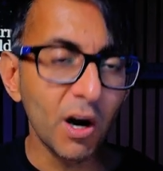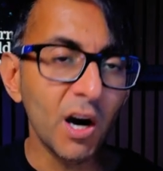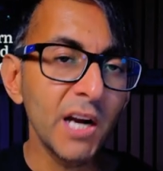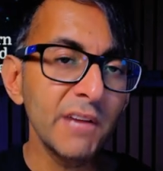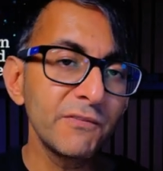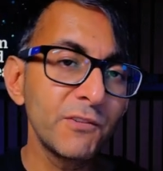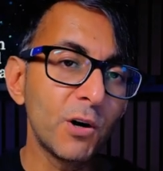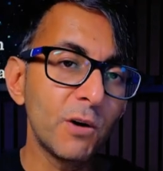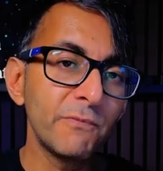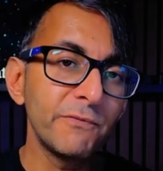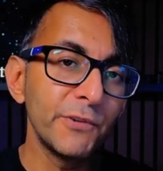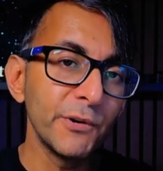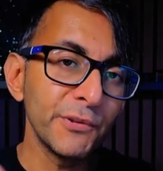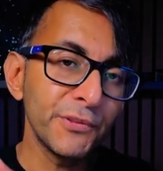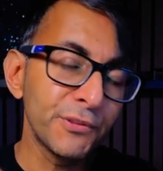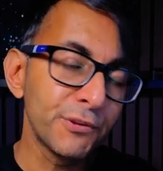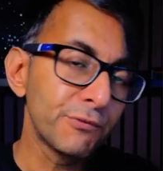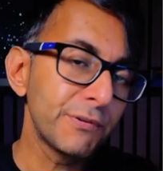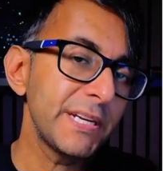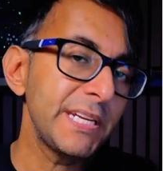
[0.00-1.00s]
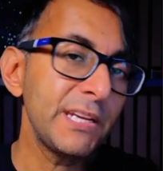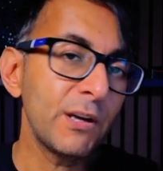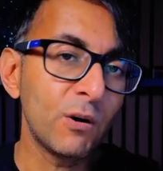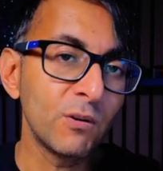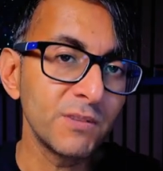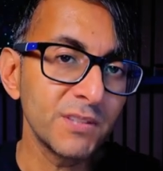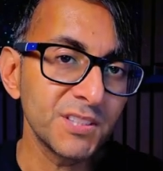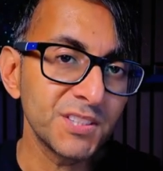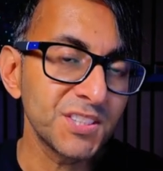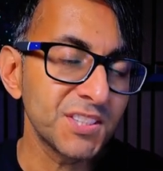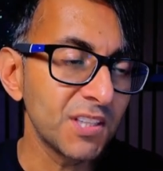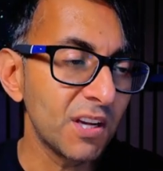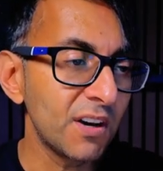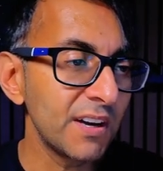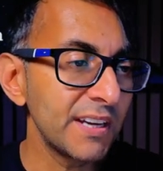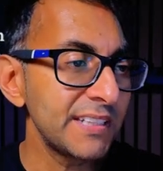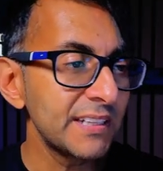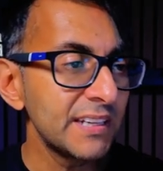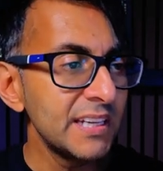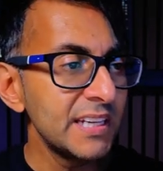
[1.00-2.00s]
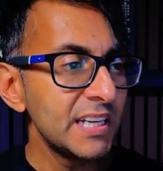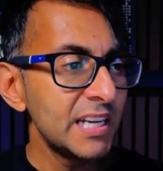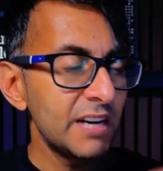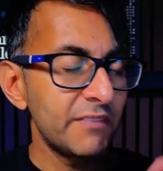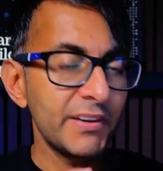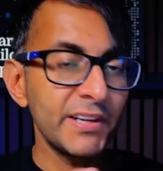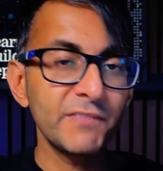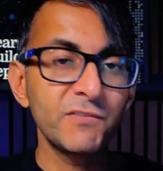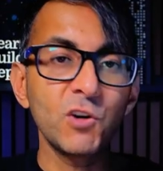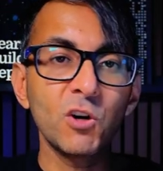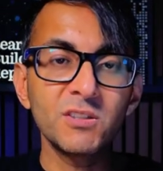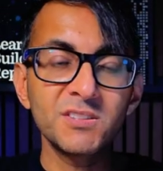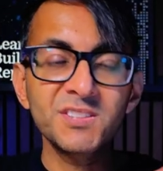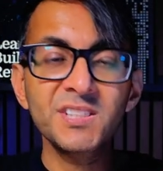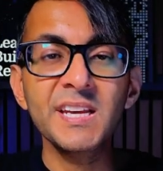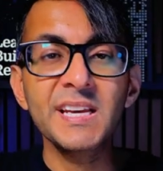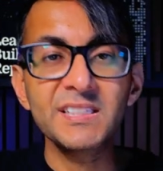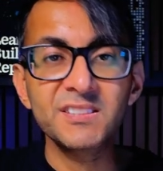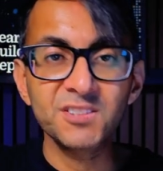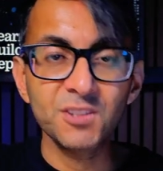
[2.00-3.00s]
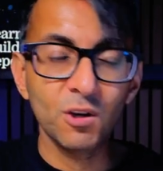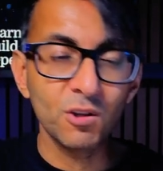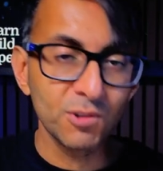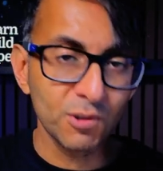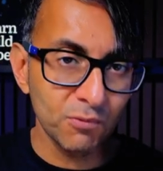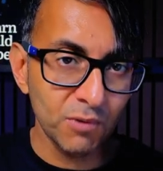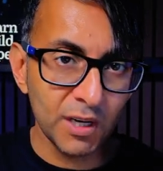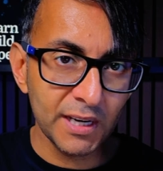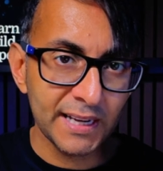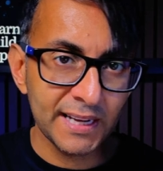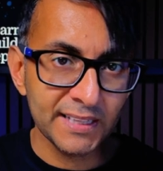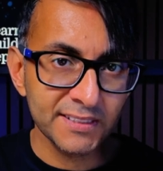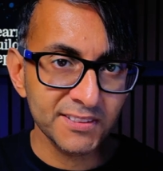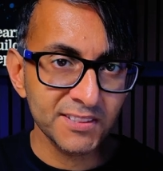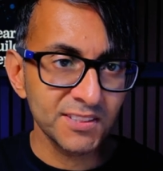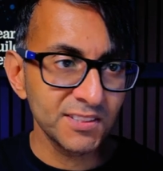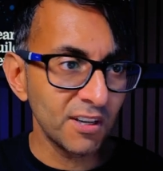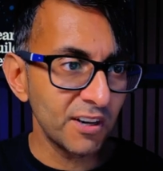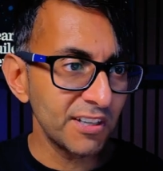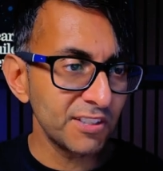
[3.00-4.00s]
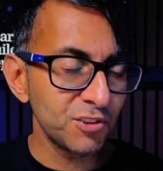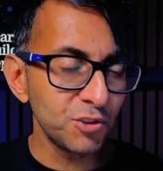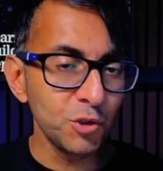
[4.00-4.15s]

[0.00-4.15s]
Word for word: I've gone for 3 on the side, and I've got text on the right-hand side.